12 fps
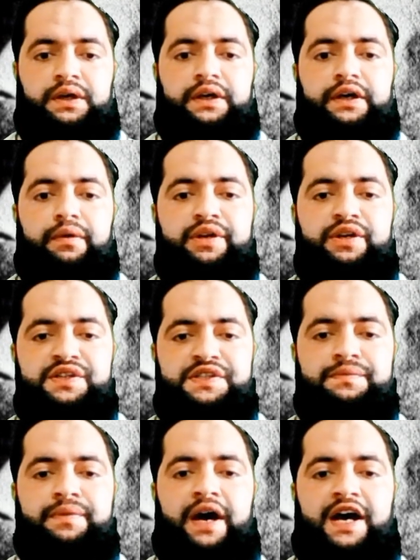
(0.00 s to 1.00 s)

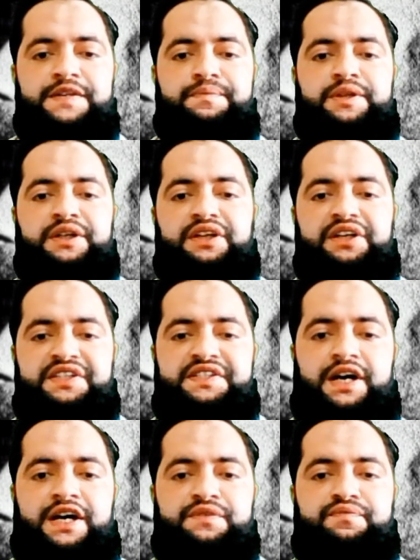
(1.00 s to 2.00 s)
Communism has been
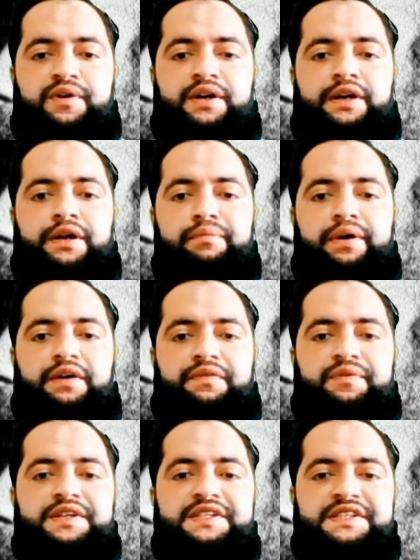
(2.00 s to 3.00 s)
criticized for a number of
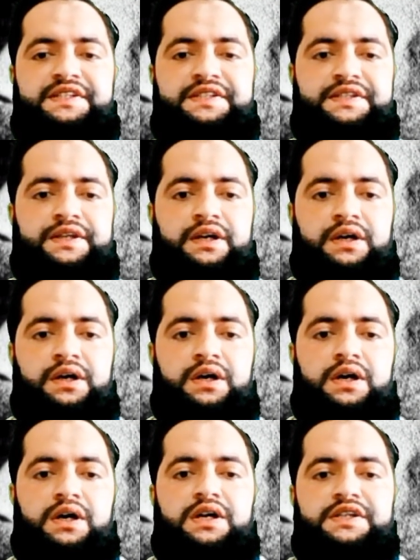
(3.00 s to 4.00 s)
reasons.
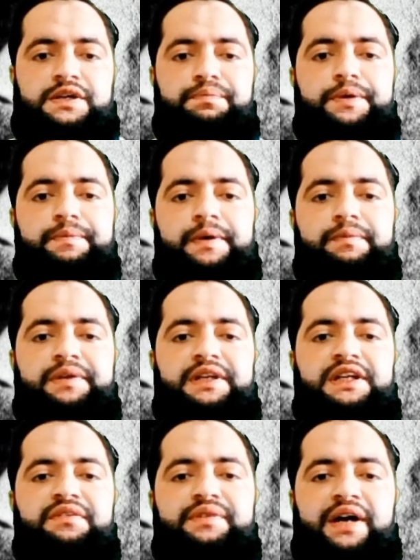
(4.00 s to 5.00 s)
Some people
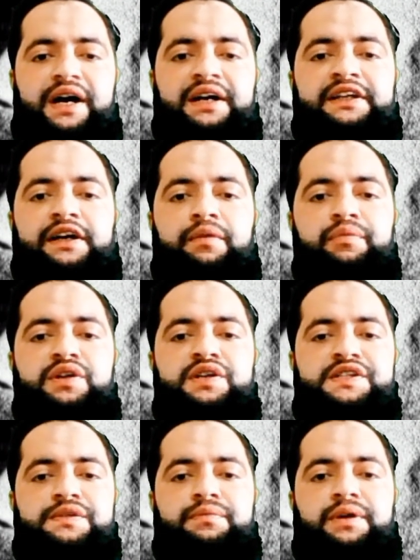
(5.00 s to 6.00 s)
believe that
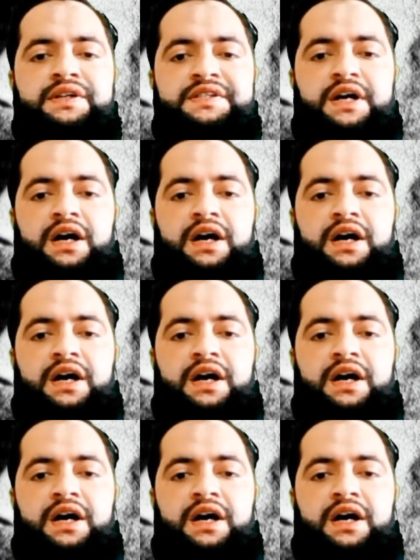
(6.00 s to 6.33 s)
communism is